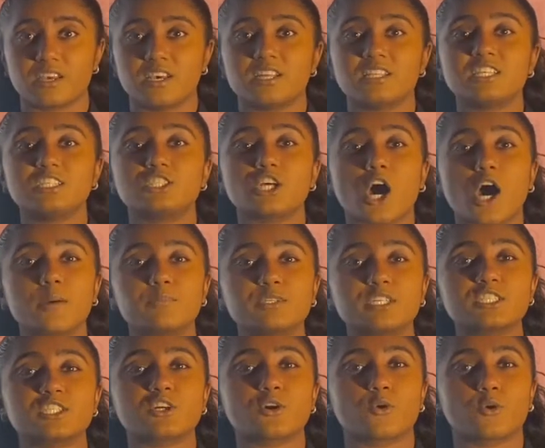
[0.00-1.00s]
These
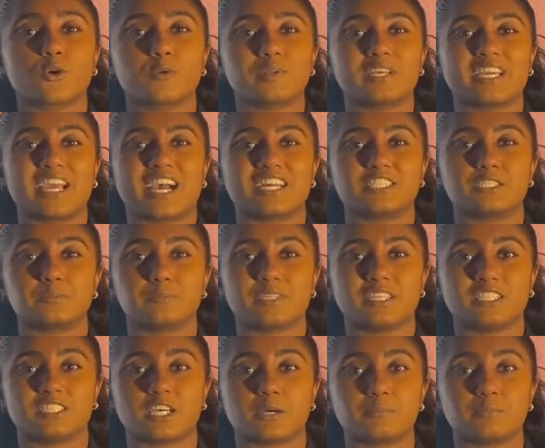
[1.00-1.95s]
objects are orbiting at speeds